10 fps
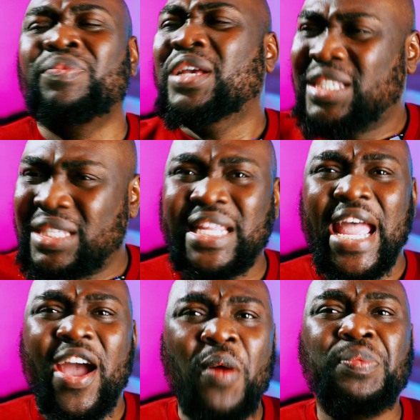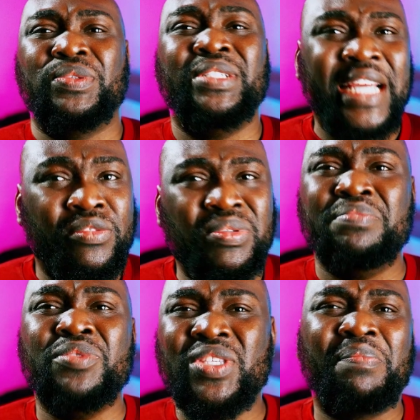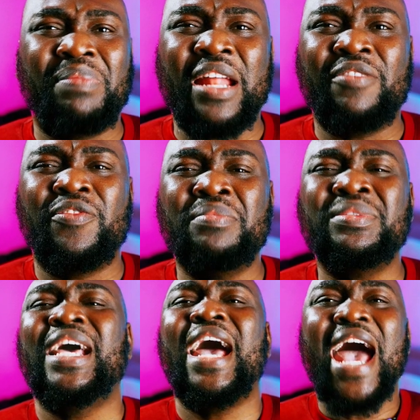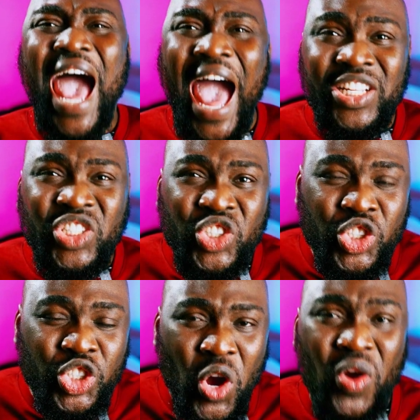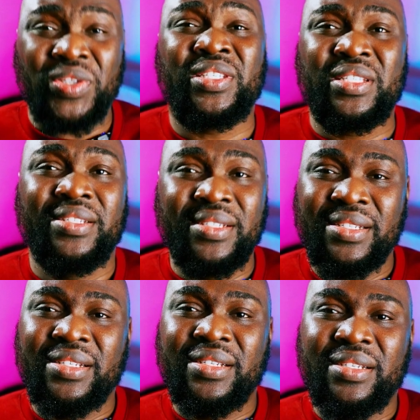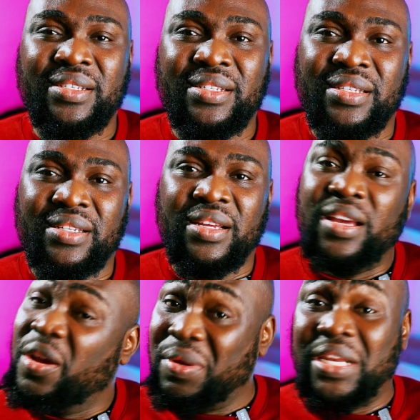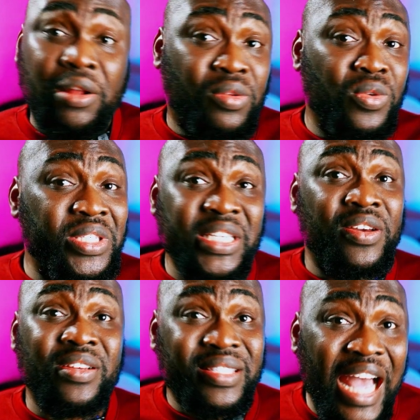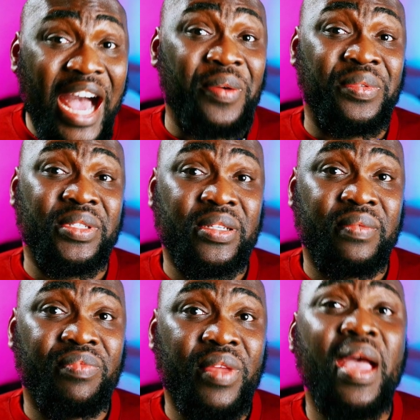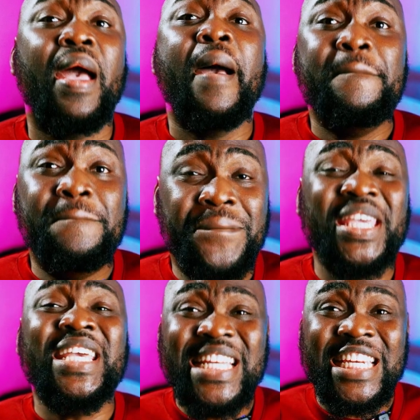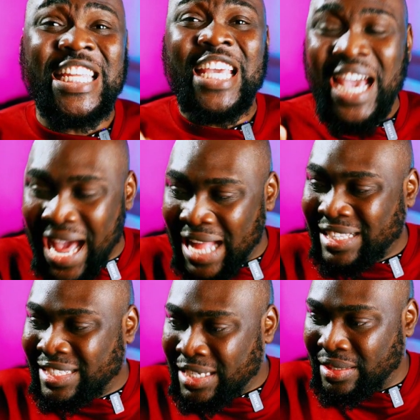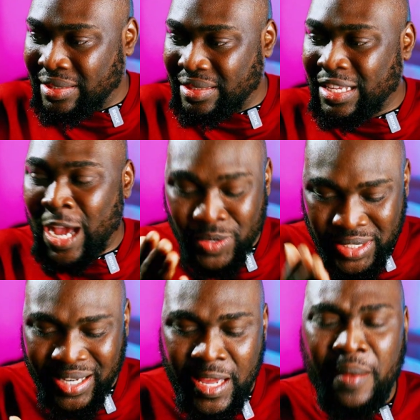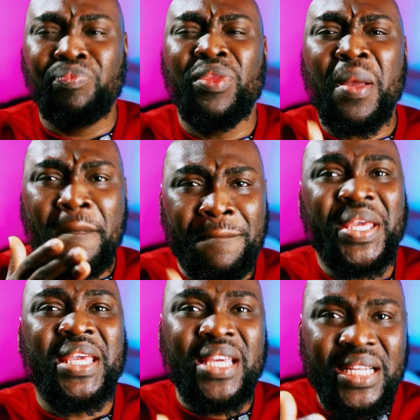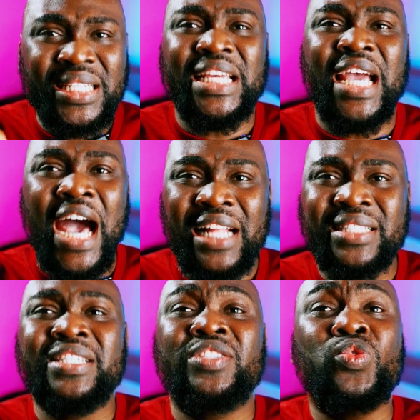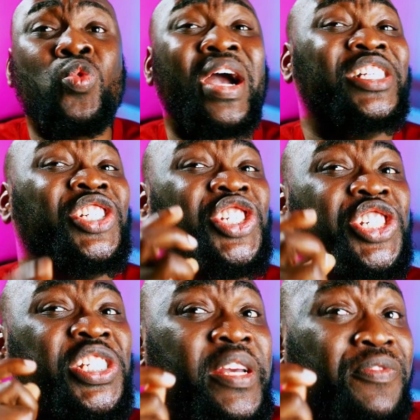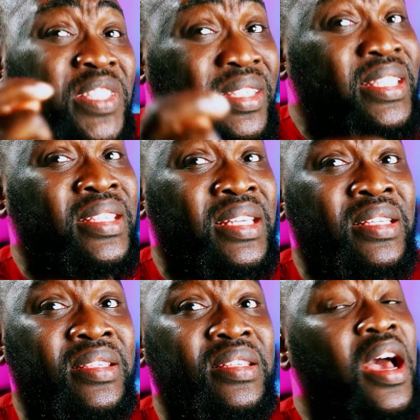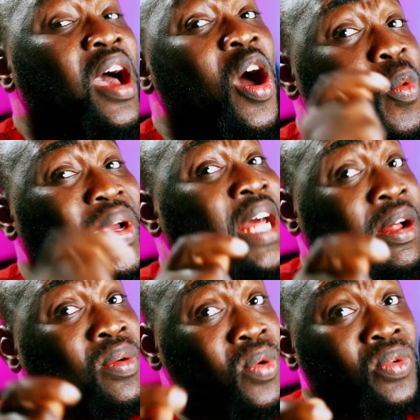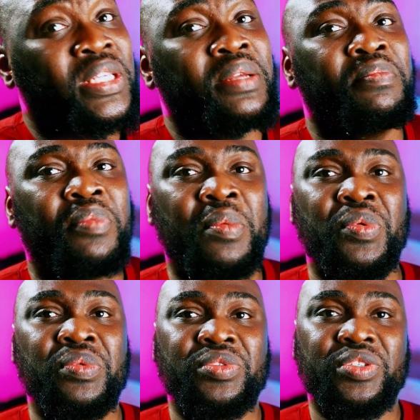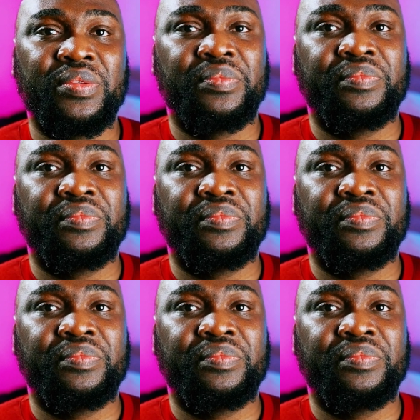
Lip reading: stay up to date with music platforms, adjust without losing your sound. Be the artist. I'll say it again. Be the artist who can shift seasons without losing purpose.